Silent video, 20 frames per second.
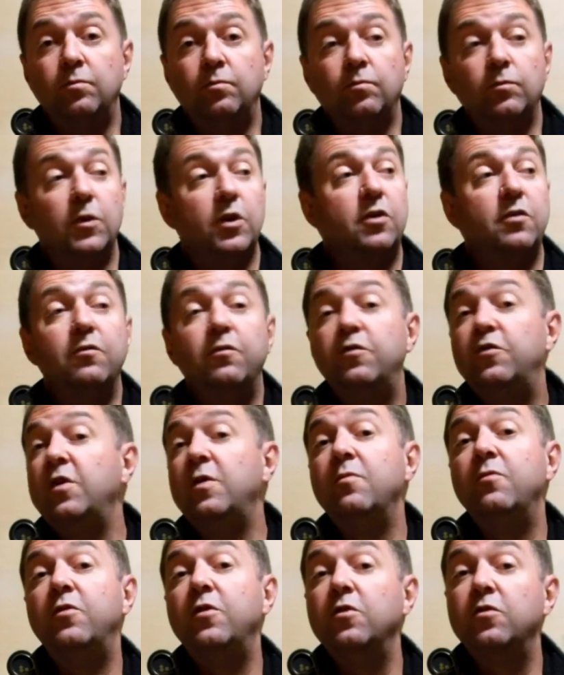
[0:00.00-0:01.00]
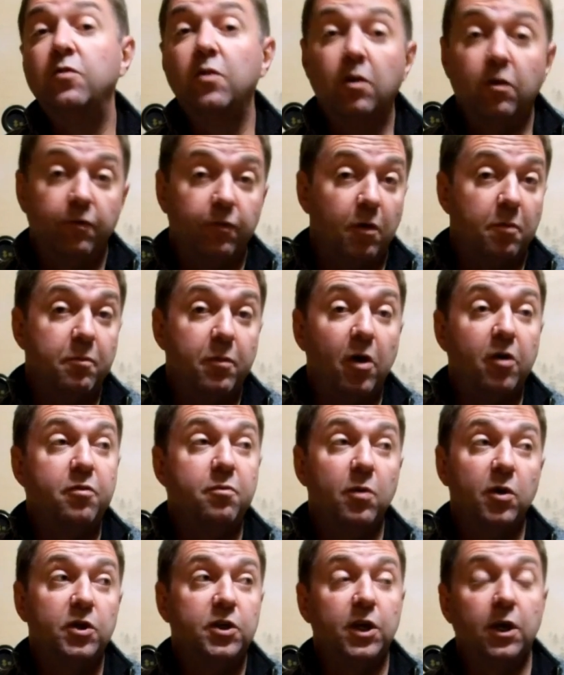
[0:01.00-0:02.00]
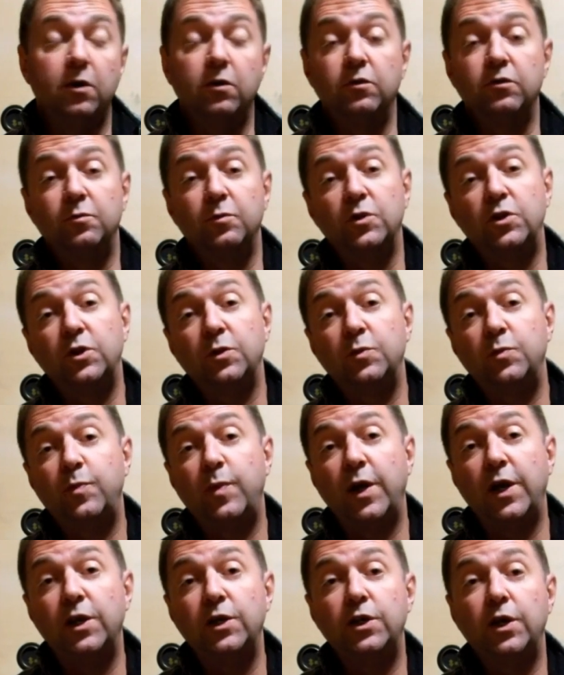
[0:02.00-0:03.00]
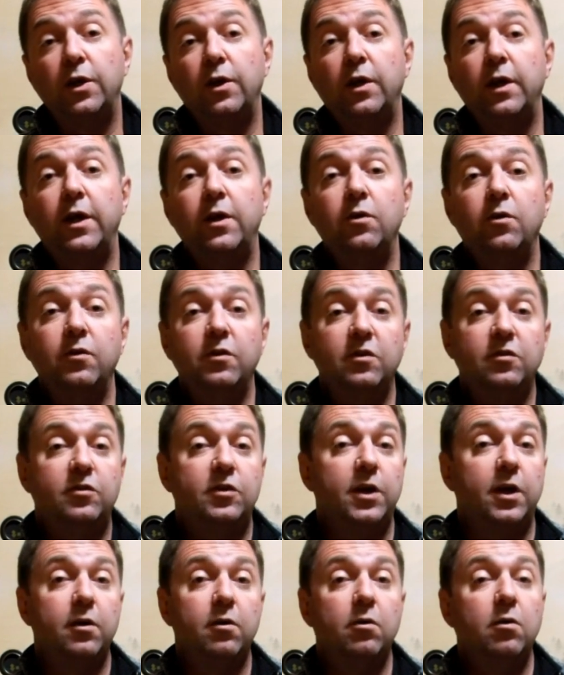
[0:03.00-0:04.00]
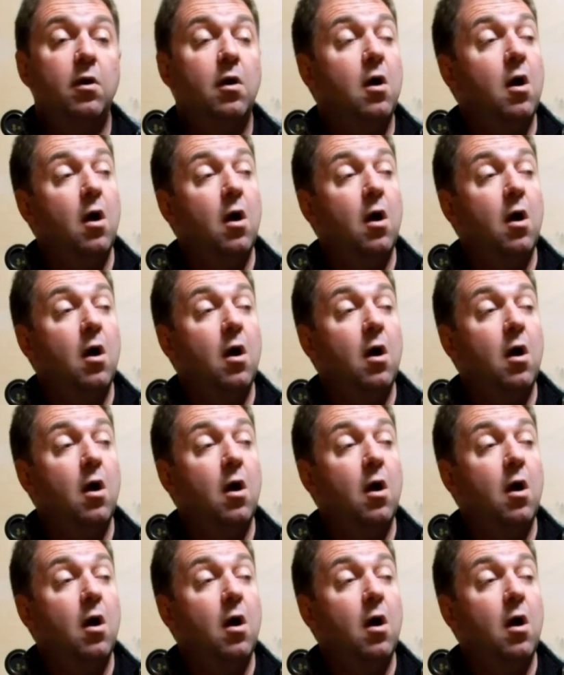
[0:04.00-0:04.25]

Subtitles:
You can see them for yourself on both my channels, my Japan channel and on this channel.